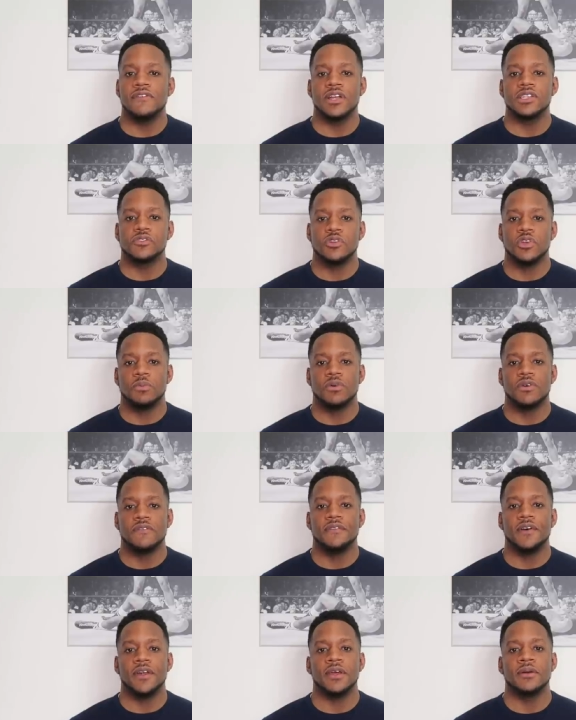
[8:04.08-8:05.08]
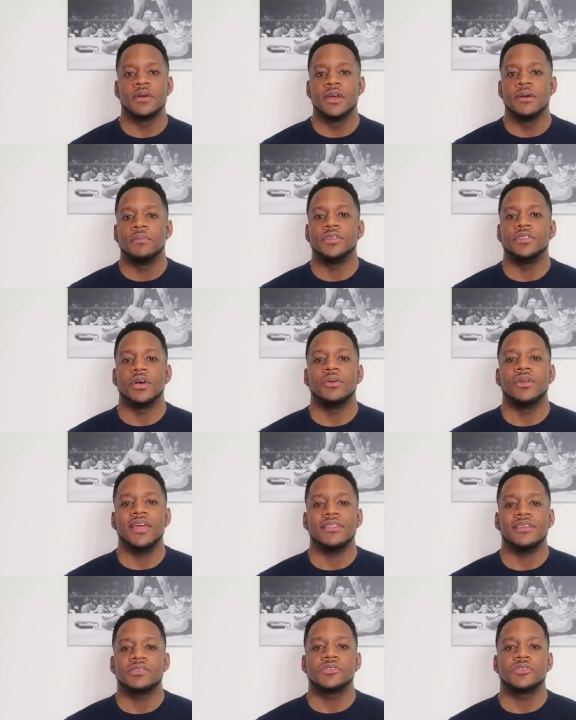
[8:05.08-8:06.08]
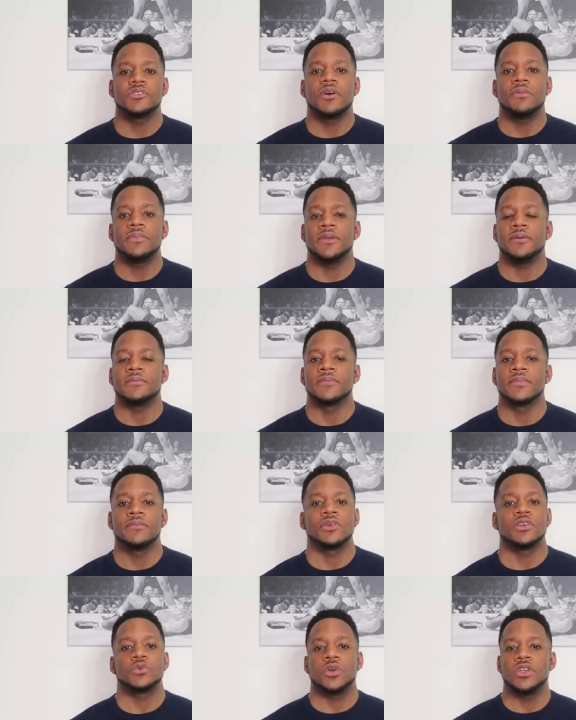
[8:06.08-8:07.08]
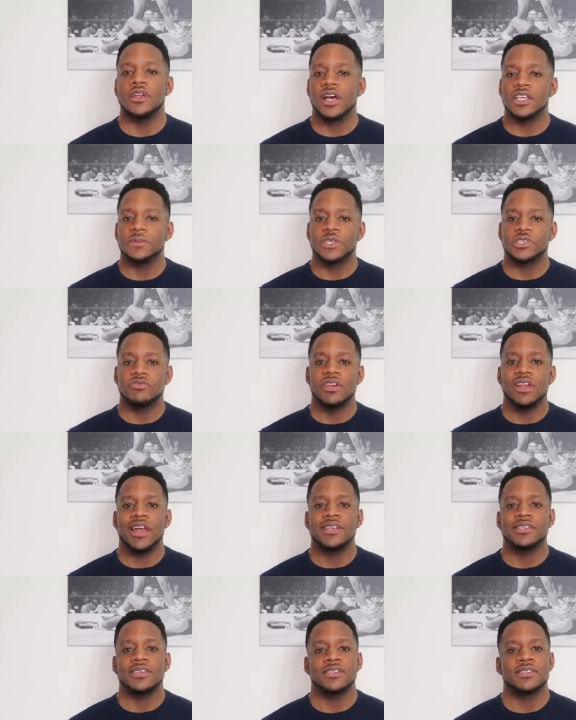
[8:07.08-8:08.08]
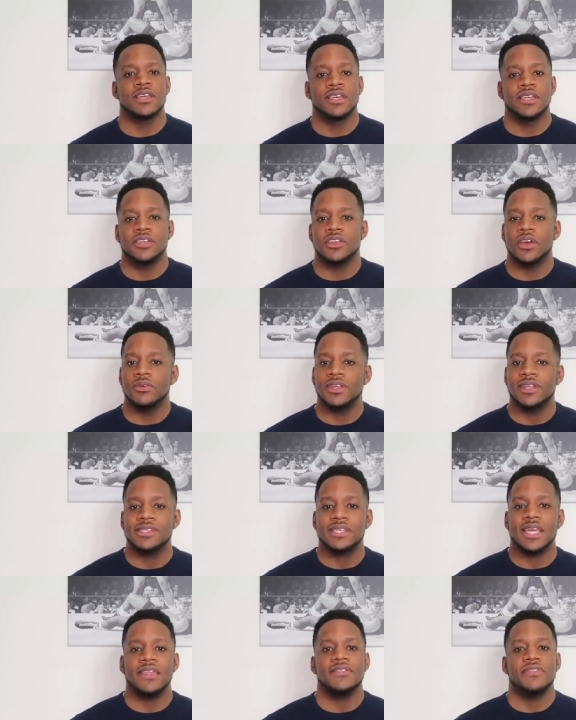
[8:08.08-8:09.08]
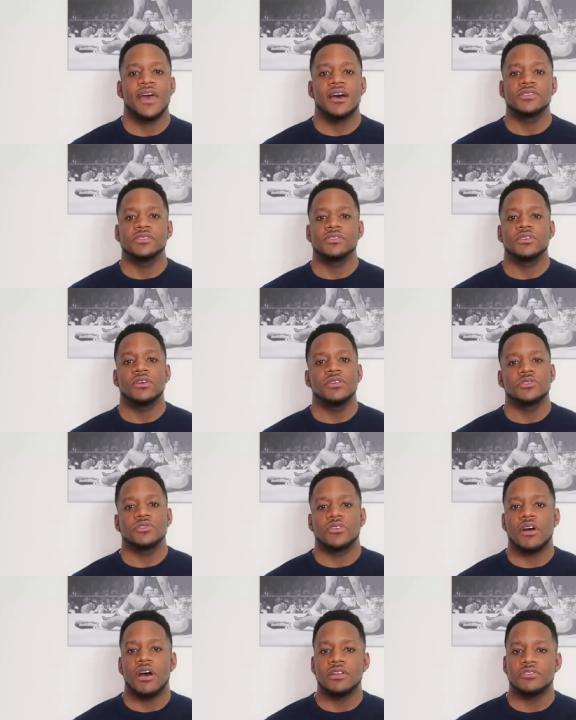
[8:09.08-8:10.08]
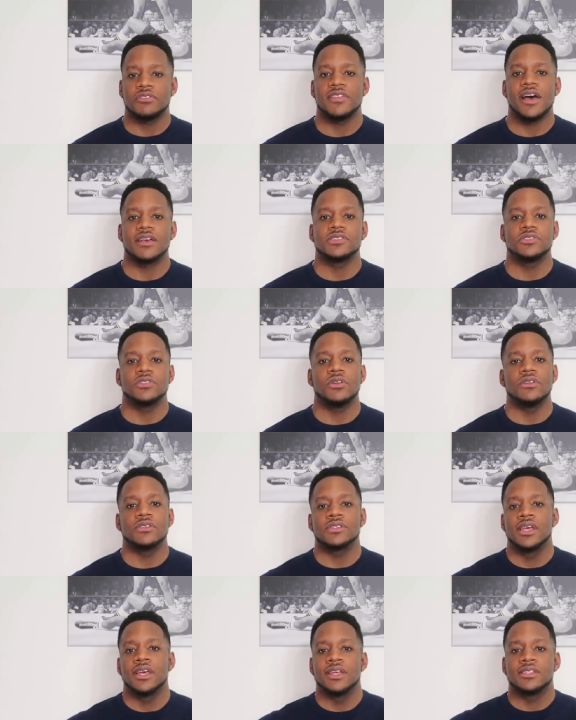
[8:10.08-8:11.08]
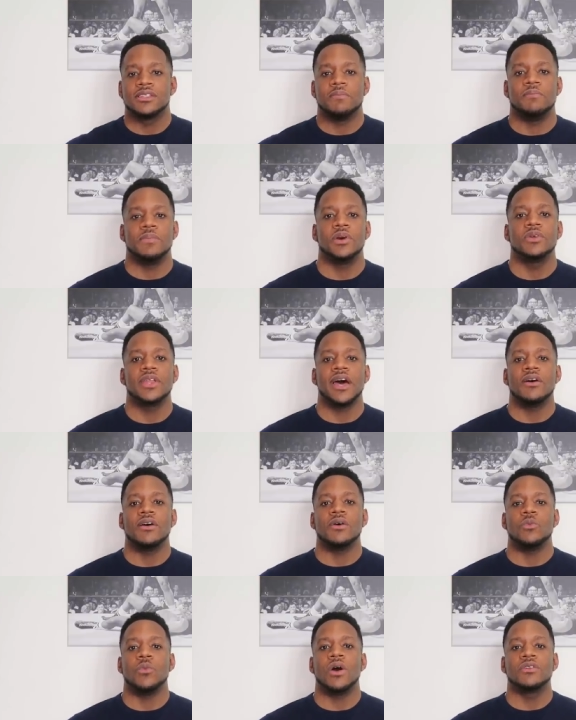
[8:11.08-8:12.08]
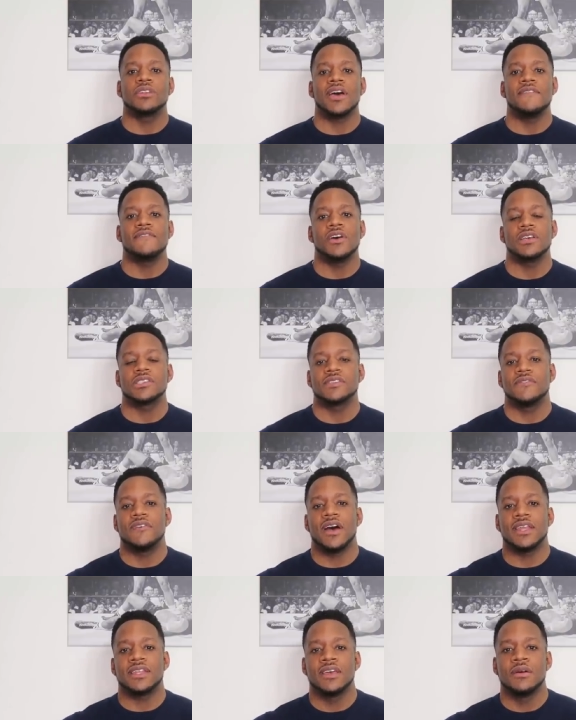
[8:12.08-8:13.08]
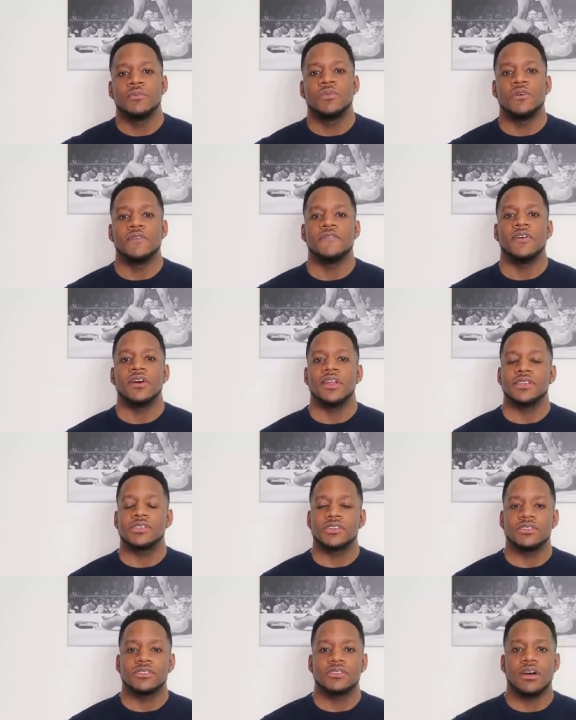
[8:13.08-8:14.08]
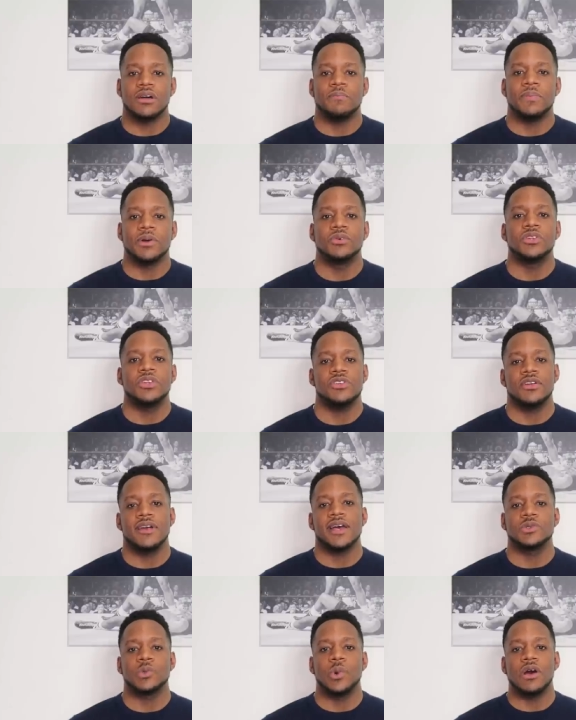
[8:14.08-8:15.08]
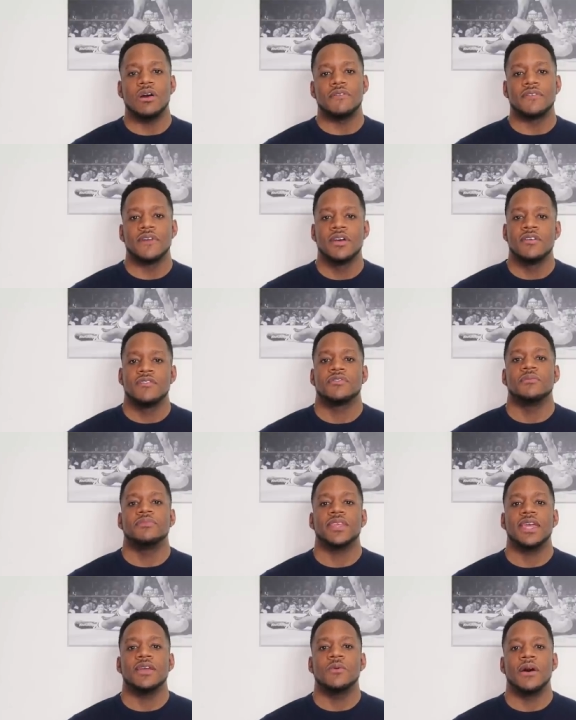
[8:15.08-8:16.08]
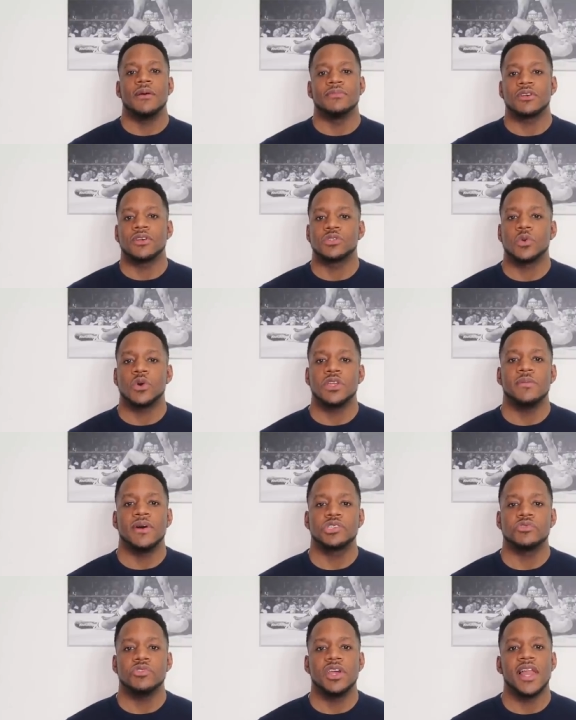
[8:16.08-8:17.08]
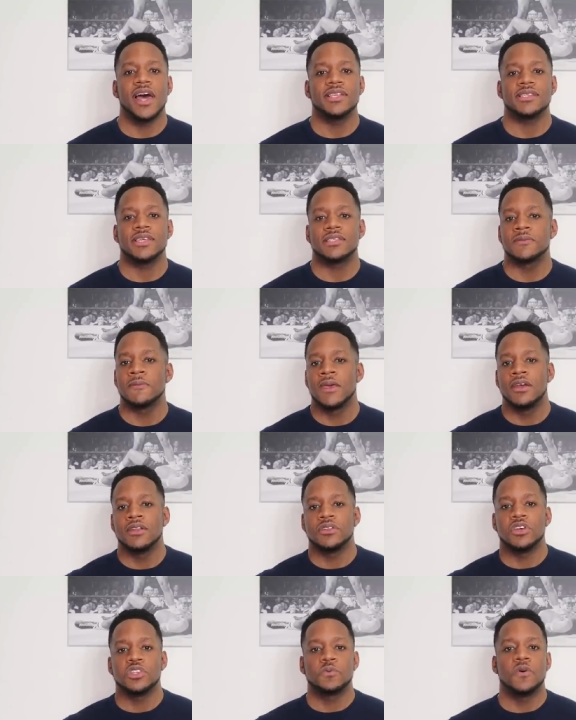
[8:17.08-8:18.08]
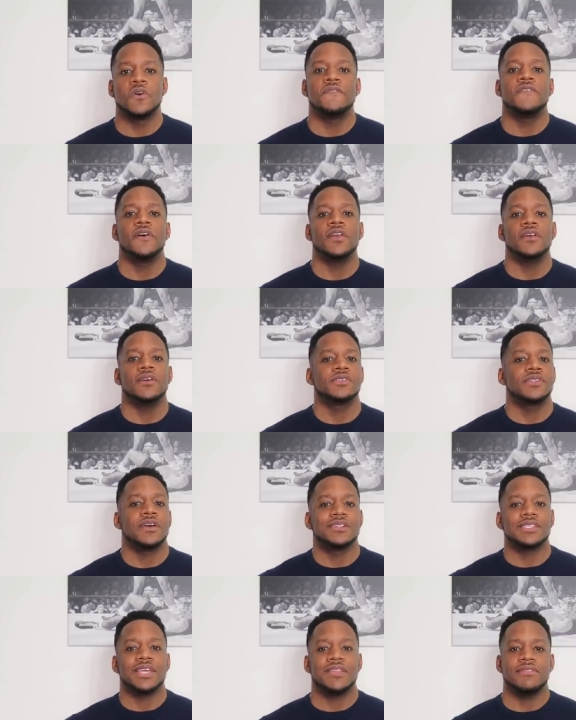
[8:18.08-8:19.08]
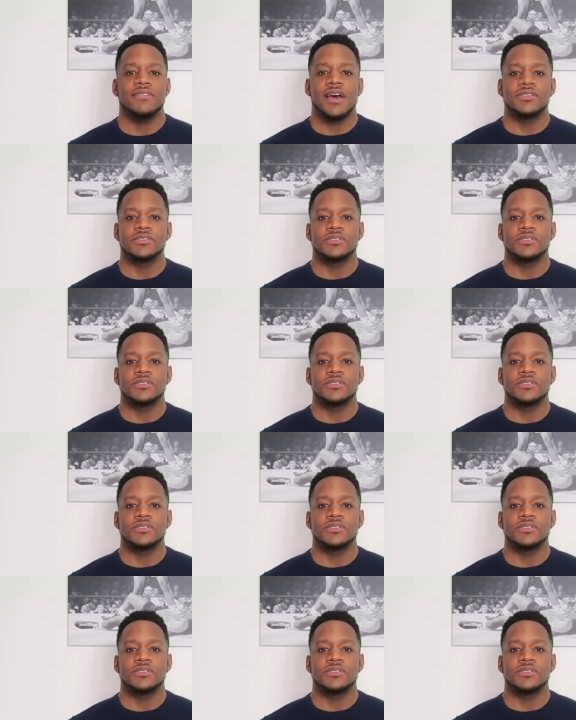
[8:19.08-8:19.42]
of funds for your portfolio, but don't let this stop you. Because what you guys must realize is you don't need $10,000 or $100,000 to build out a well-diversified portfolio that's gonna start building you guys wealth from day one. Because what you must realize is those portfolios that are $10,000,